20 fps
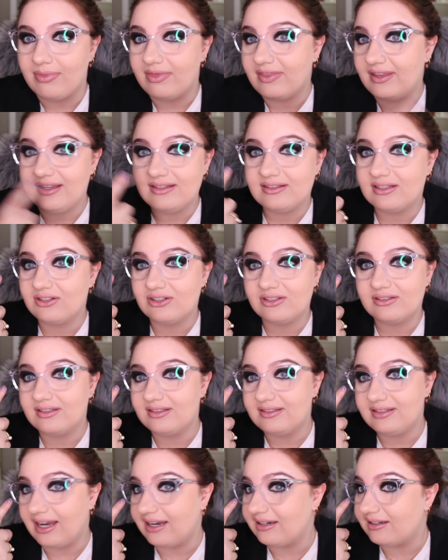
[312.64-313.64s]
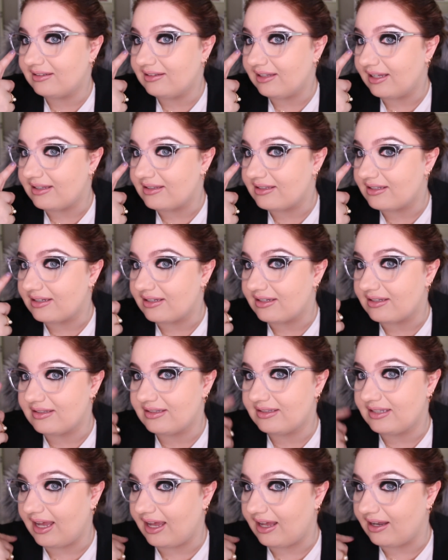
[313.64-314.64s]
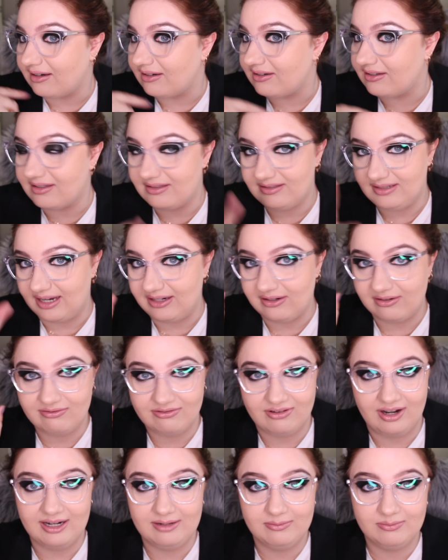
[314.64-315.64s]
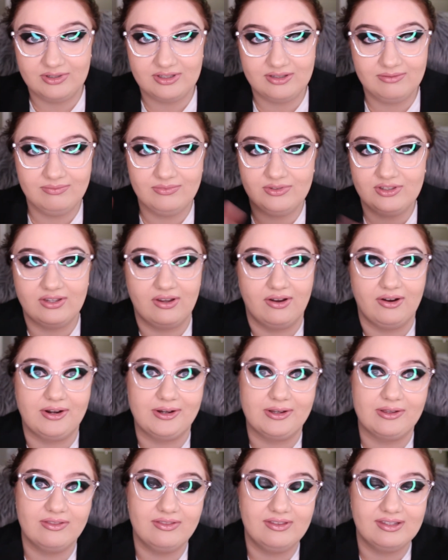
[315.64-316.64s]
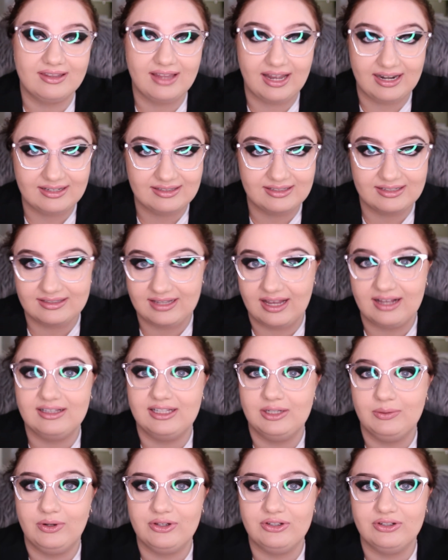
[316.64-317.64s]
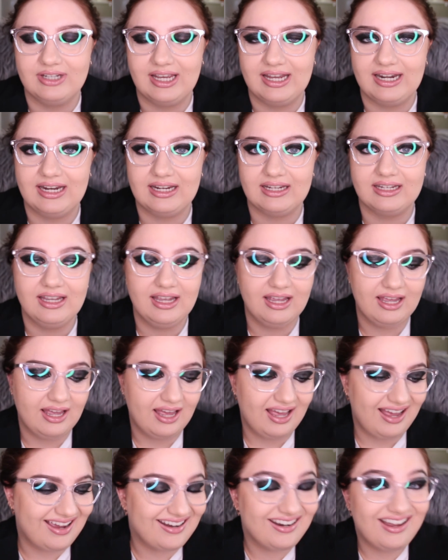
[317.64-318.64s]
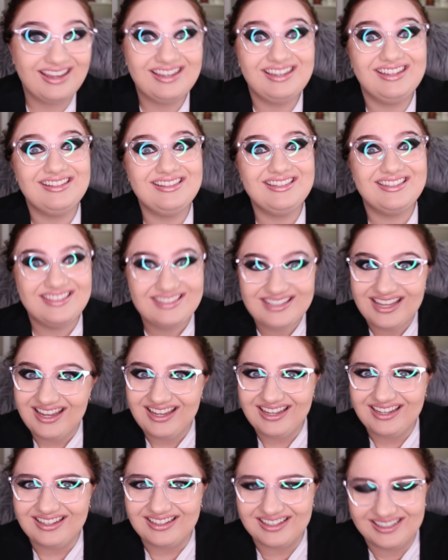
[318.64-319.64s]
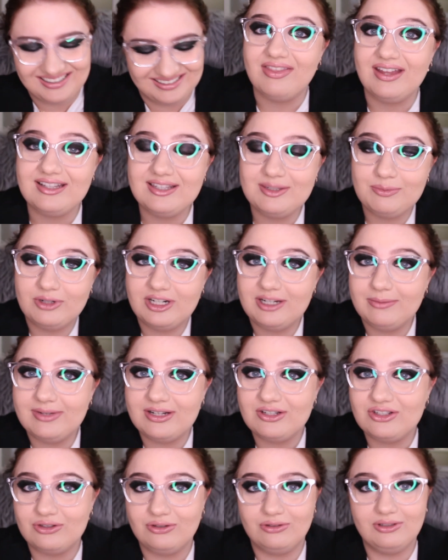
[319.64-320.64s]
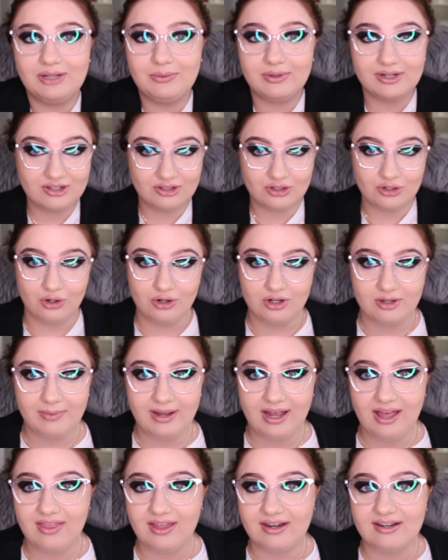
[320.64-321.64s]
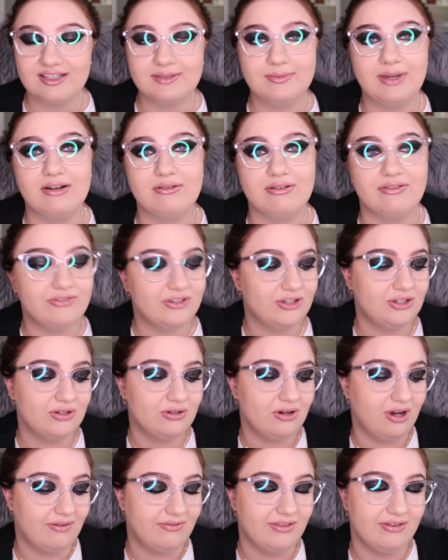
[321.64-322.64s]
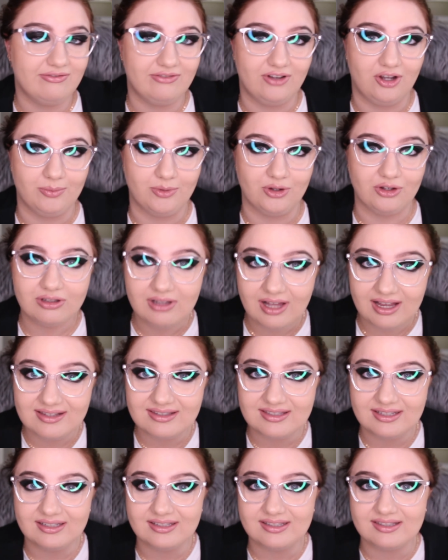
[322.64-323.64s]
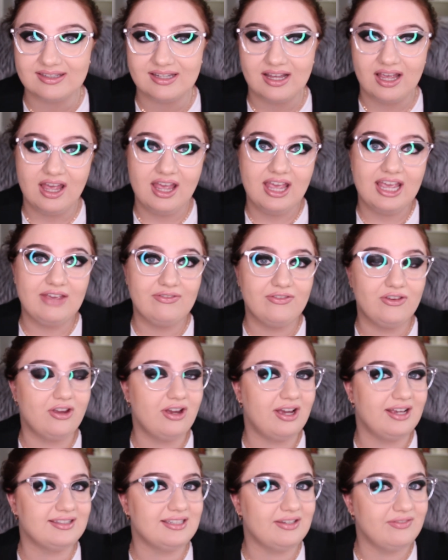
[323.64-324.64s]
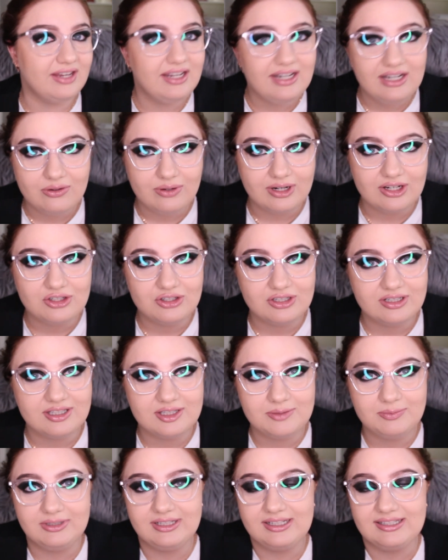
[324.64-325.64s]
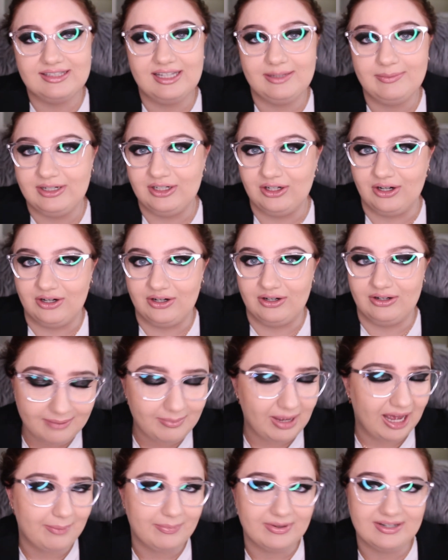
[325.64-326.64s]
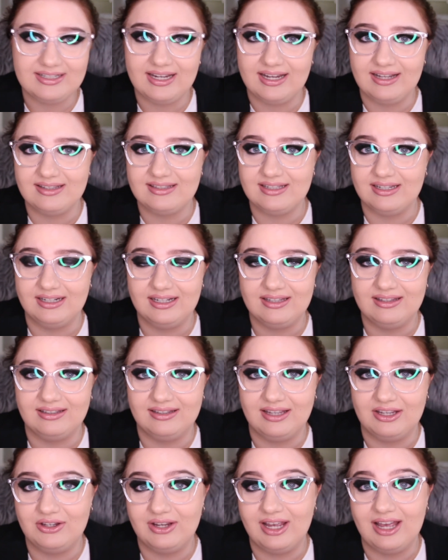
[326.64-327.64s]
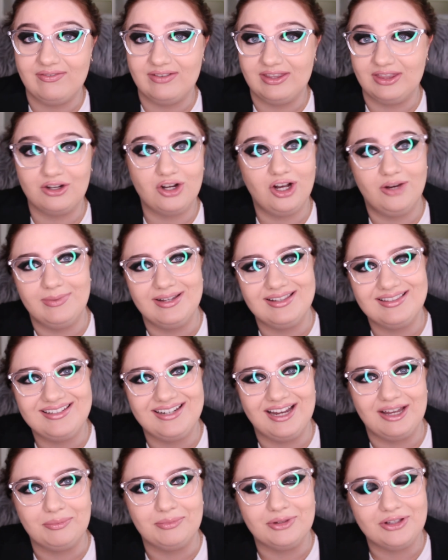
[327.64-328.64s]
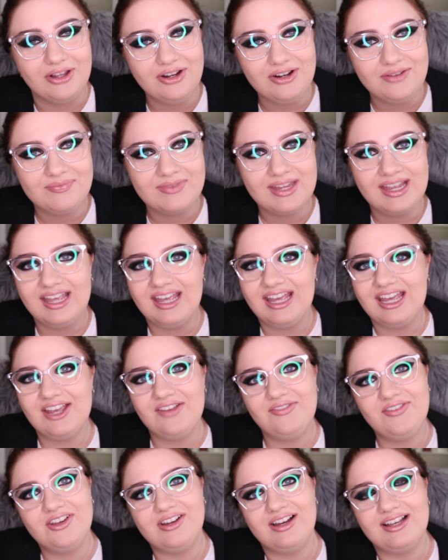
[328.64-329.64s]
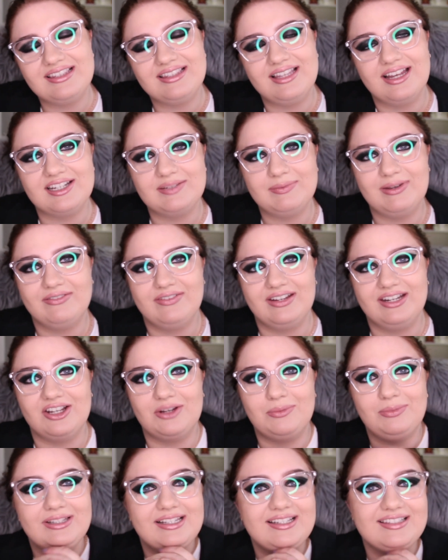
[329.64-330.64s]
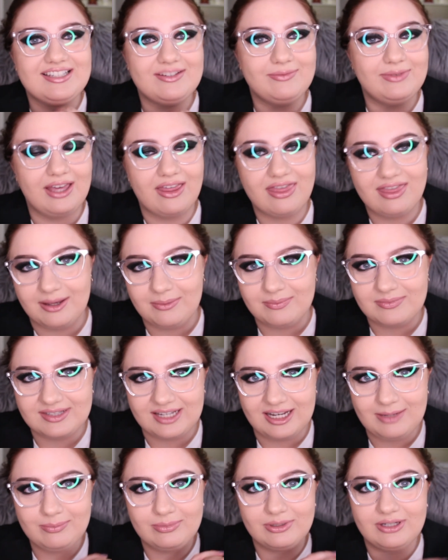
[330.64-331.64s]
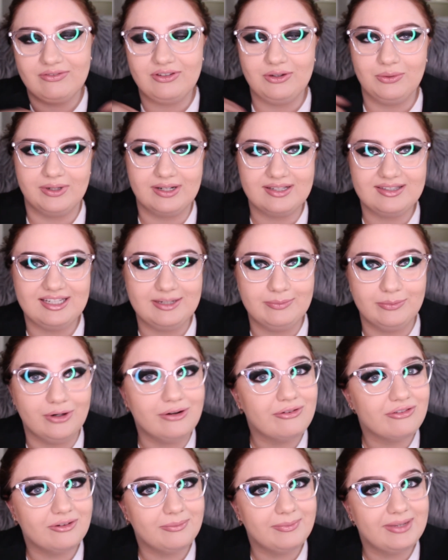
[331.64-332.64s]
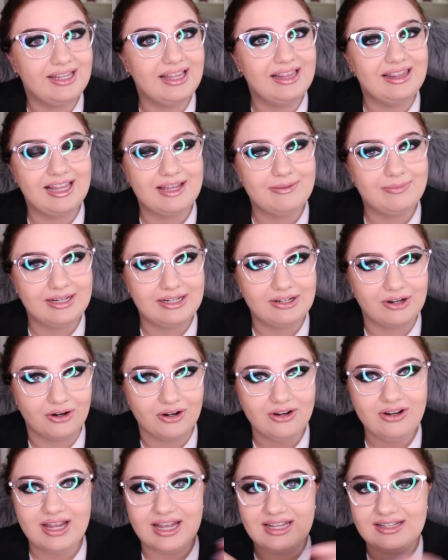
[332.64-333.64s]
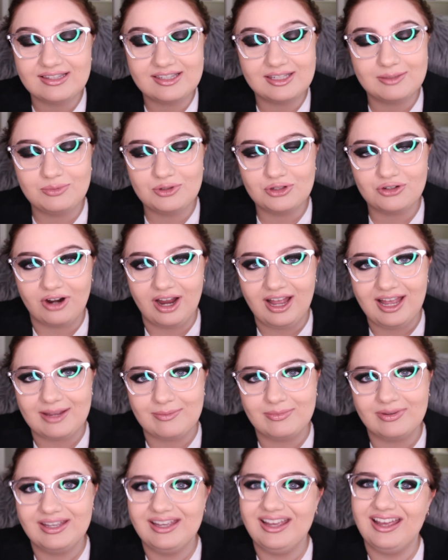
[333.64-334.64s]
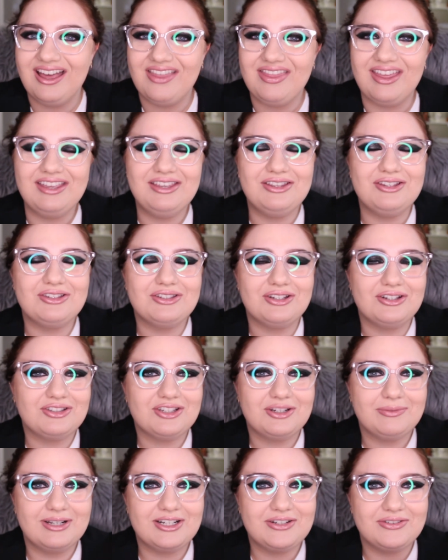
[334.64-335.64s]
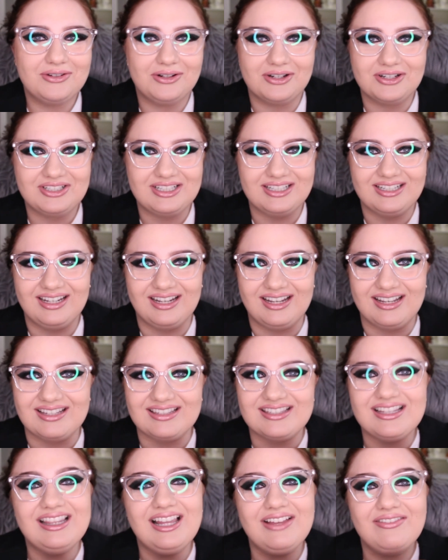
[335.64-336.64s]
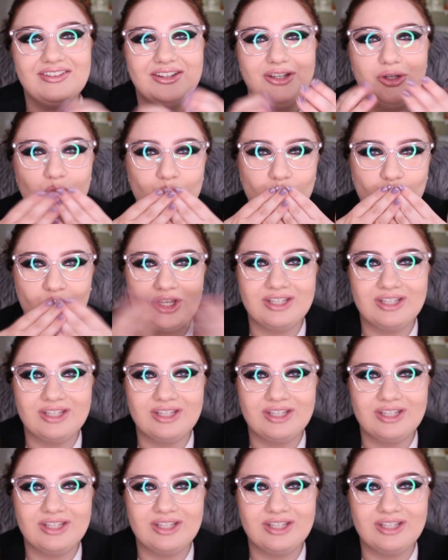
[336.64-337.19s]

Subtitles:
These are just the standard lenses and the standard frames. So that is exactly what you're getting. And I can see that's pretty much all I wanted to talk about. That is my review of the Firmoo glasses. If you guys have any questions, please let me know. I'm happy to answer anything that you have in the comments down below. If you guys liked my video, please give me a thumbs up. If you want to see more from me, let me know and subscribe. Thank you so much for watching, guys. Love you.